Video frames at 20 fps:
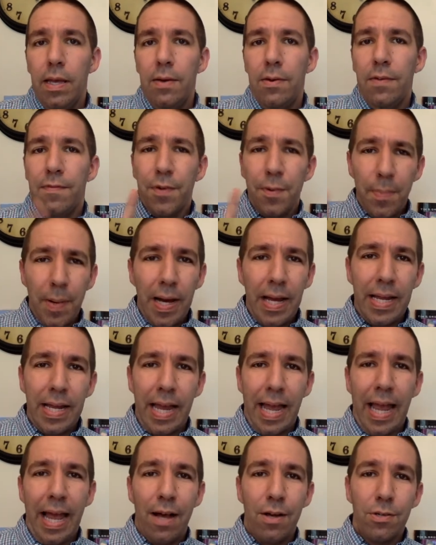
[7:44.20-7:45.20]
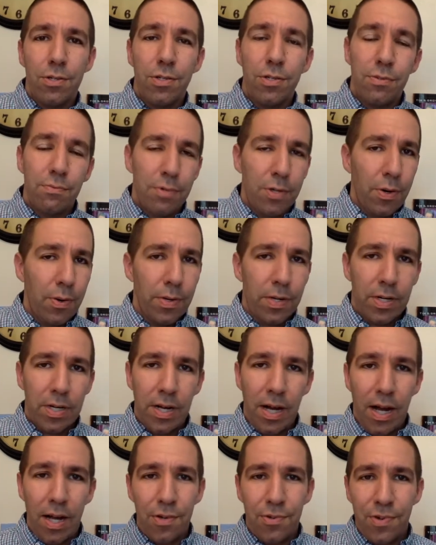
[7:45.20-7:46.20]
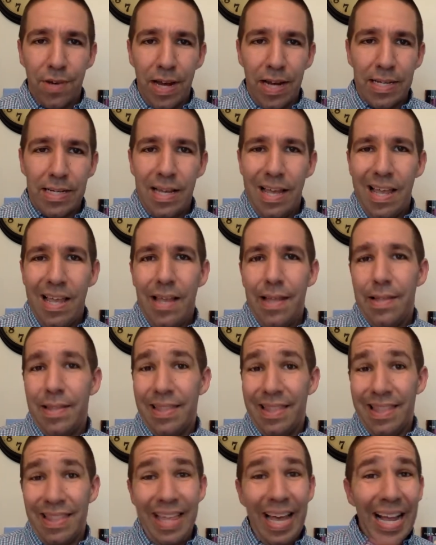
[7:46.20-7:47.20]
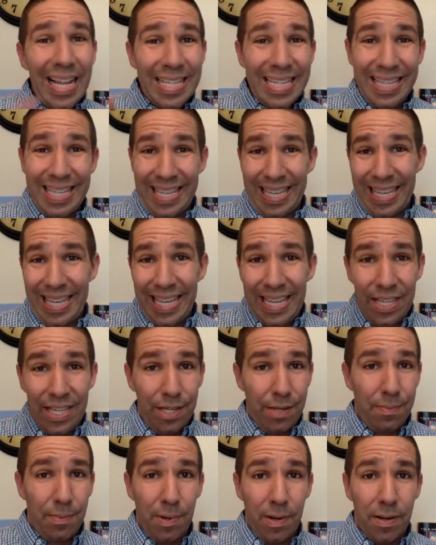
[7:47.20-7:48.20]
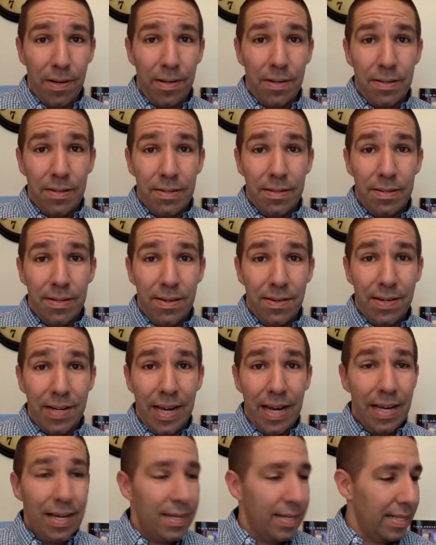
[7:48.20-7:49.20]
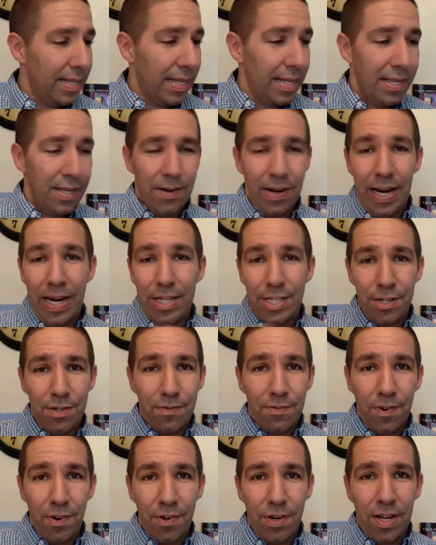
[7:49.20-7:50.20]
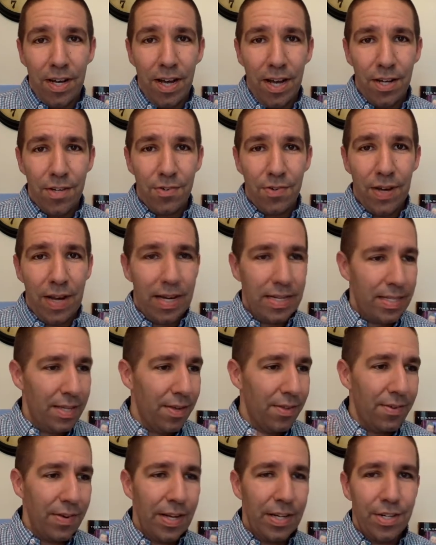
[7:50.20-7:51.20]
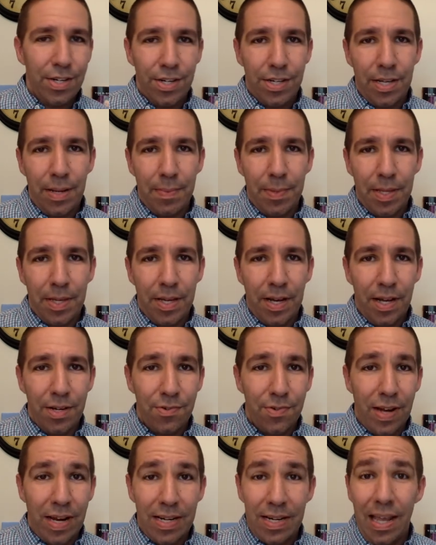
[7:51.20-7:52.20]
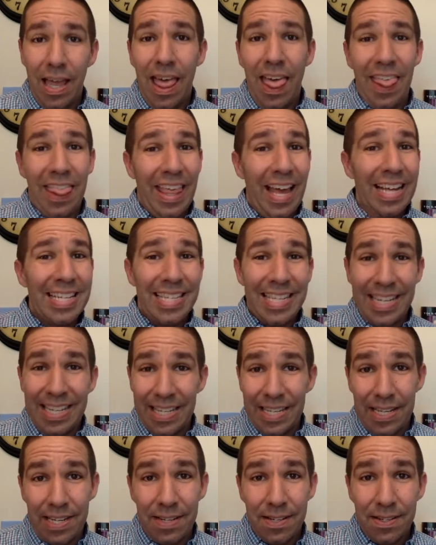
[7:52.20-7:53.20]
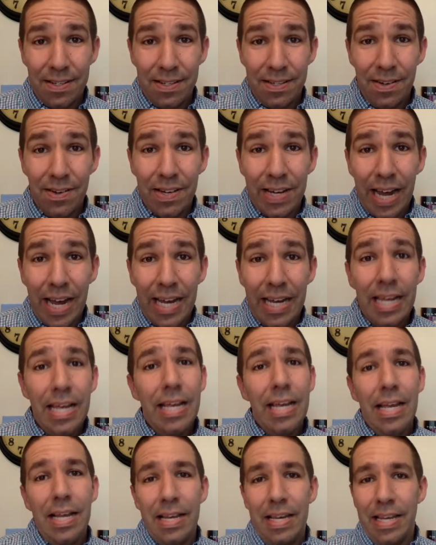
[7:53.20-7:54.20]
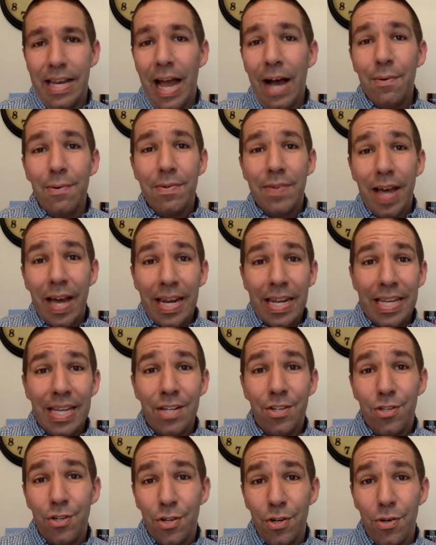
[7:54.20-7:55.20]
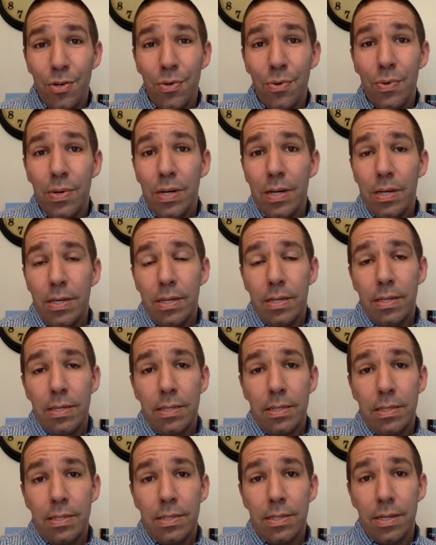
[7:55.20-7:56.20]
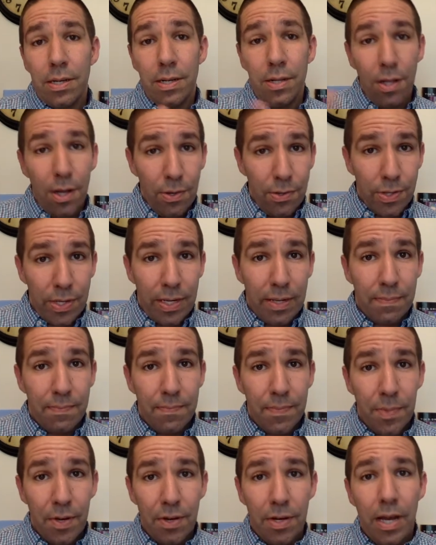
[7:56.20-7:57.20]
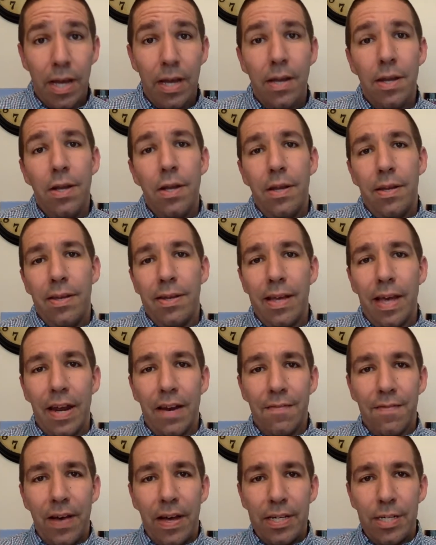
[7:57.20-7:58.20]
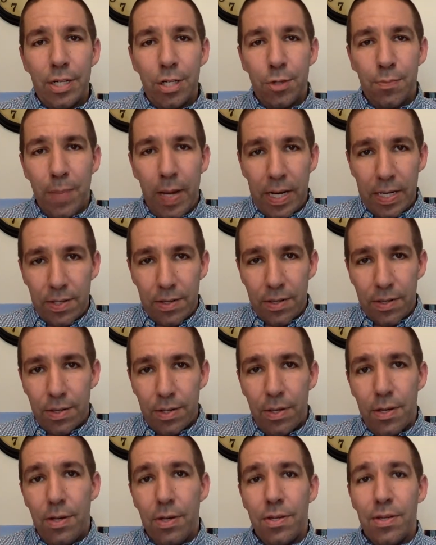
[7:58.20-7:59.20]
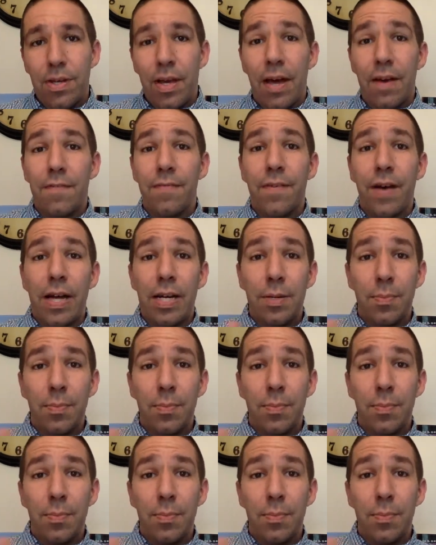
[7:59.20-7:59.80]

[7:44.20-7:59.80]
If you're buying a house, you go under contract, that's the easy part, okay? Your agent wrote a contract, the other agent accepted the contract. That's easy, okay? Now we've got to get you to closing, okay? You got to find inspectors. You got to find